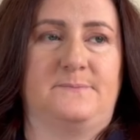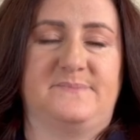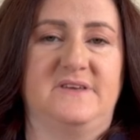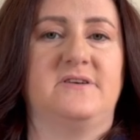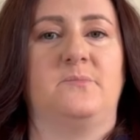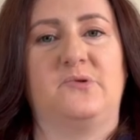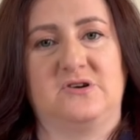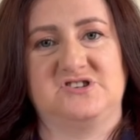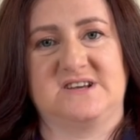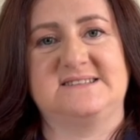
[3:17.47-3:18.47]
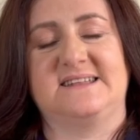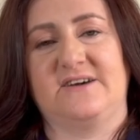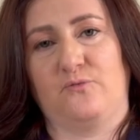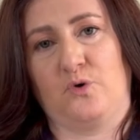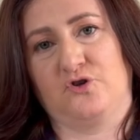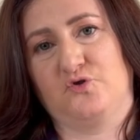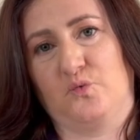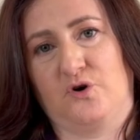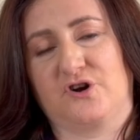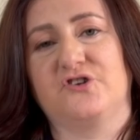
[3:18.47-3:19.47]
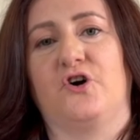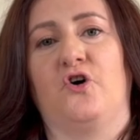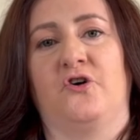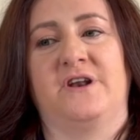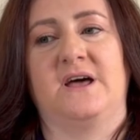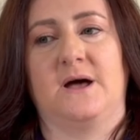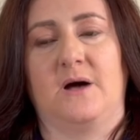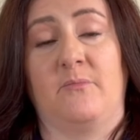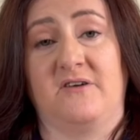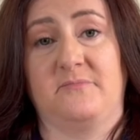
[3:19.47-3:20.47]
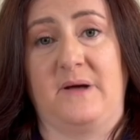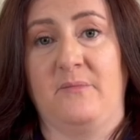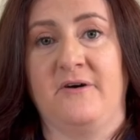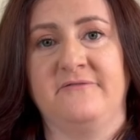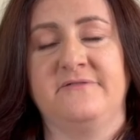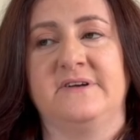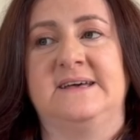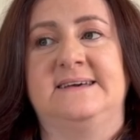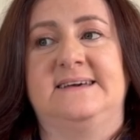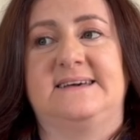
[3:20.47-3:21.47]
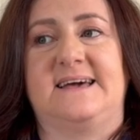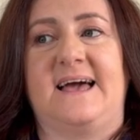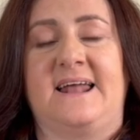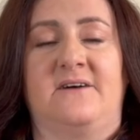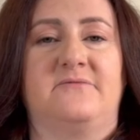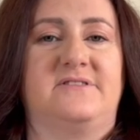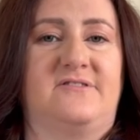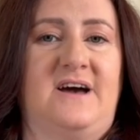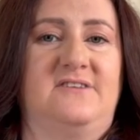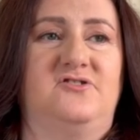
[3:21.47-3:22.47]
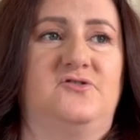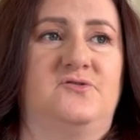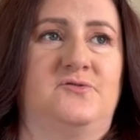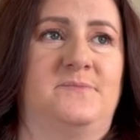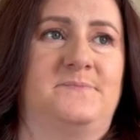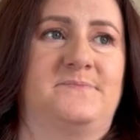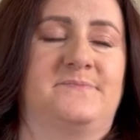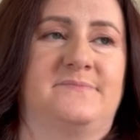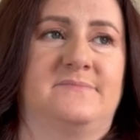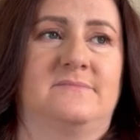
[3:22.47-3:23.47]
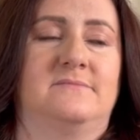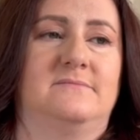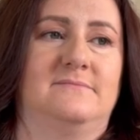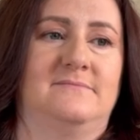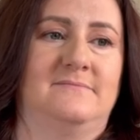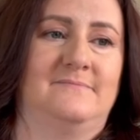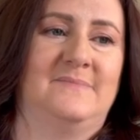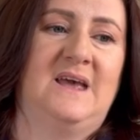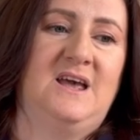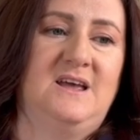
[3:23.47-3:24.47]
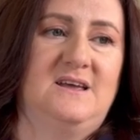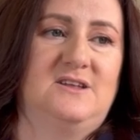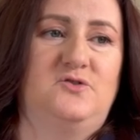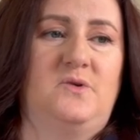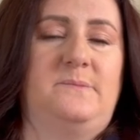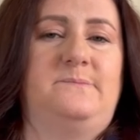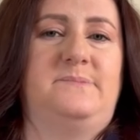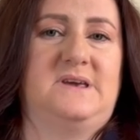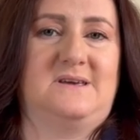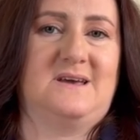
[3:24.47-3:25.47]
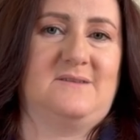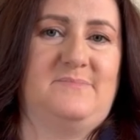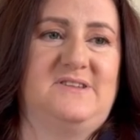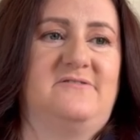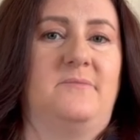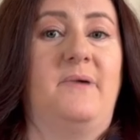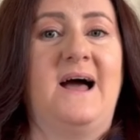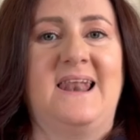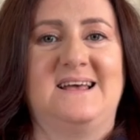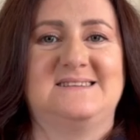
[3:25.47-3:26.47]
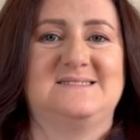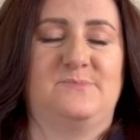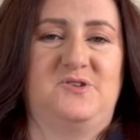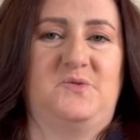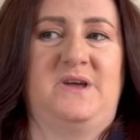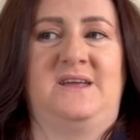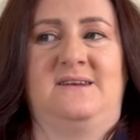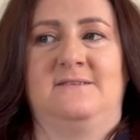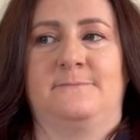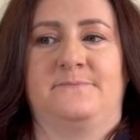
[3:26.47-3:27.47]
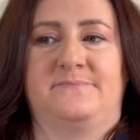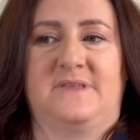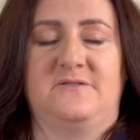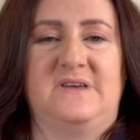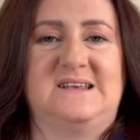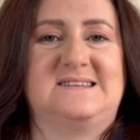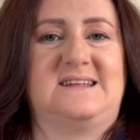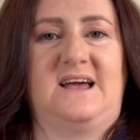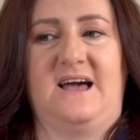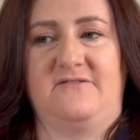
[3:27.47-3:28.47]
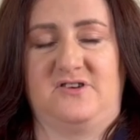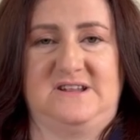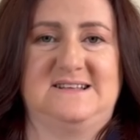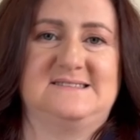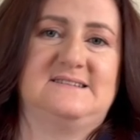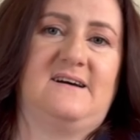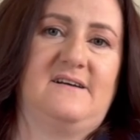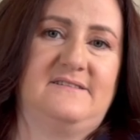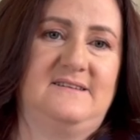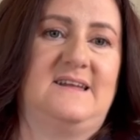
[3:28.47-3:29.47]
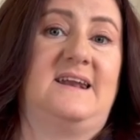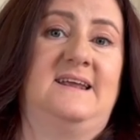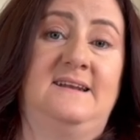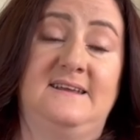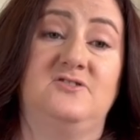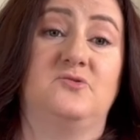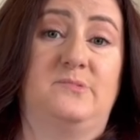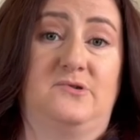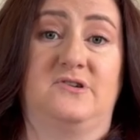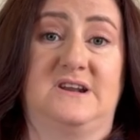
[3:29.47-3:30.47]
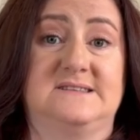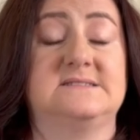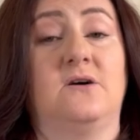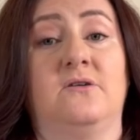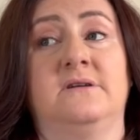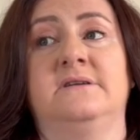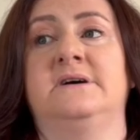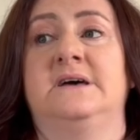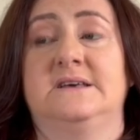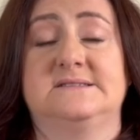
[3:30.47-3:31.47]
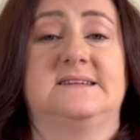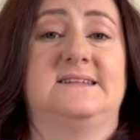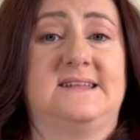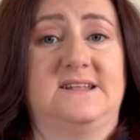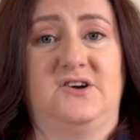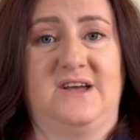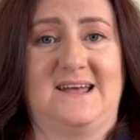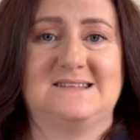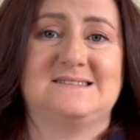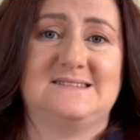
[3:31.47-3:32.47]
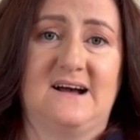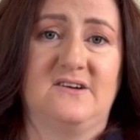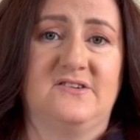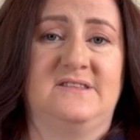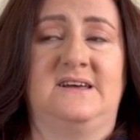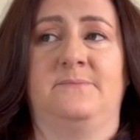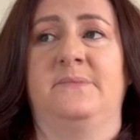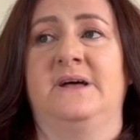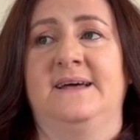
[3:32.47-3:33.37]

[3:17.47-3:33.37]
different projects that I want to work on month by month, and I've tried to do a bit of a balance between things that I have already started and I need to progress on so that I don't get stuck on them,